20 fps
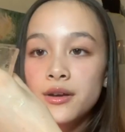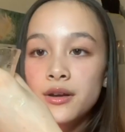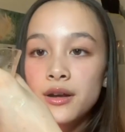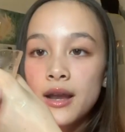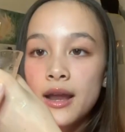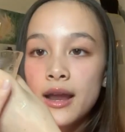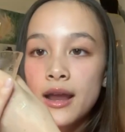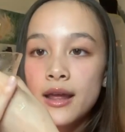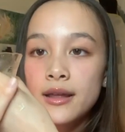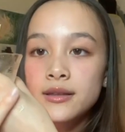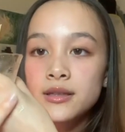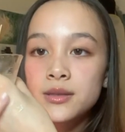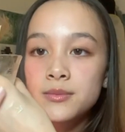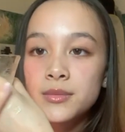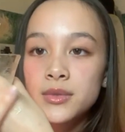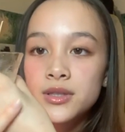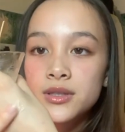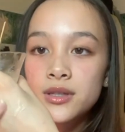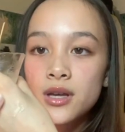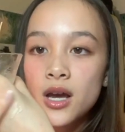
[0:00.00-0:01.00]
hands,
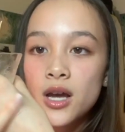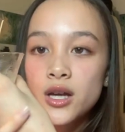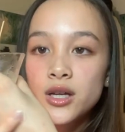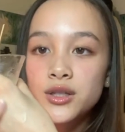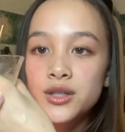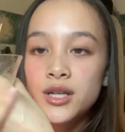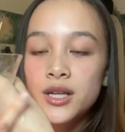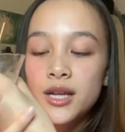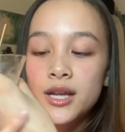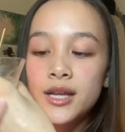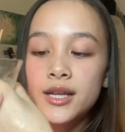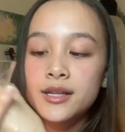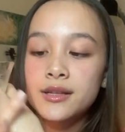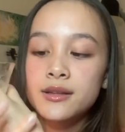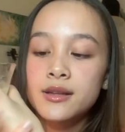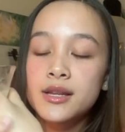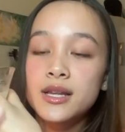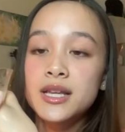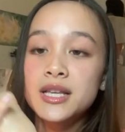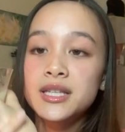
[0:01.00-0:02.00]
massage it in,
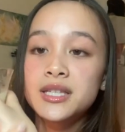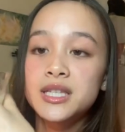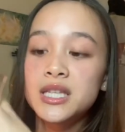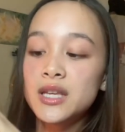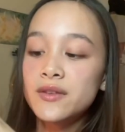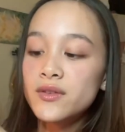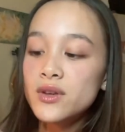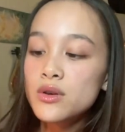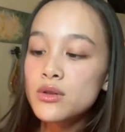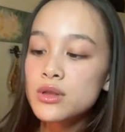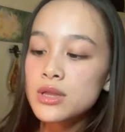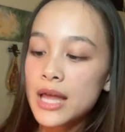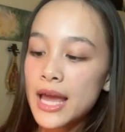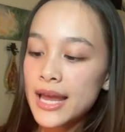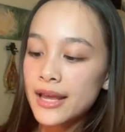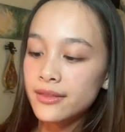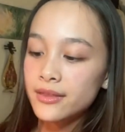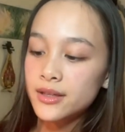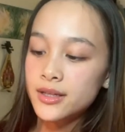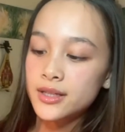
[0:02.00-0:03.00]
see if you
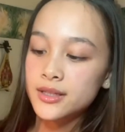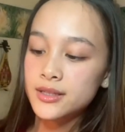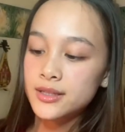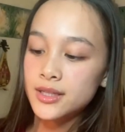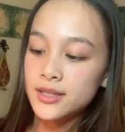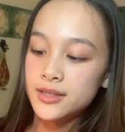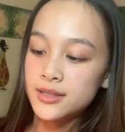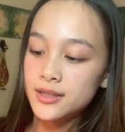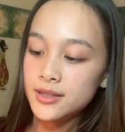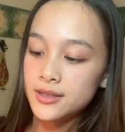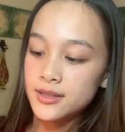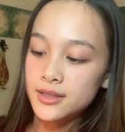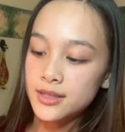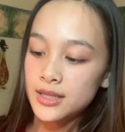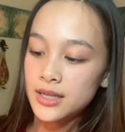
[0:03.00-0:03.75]
like the consistency.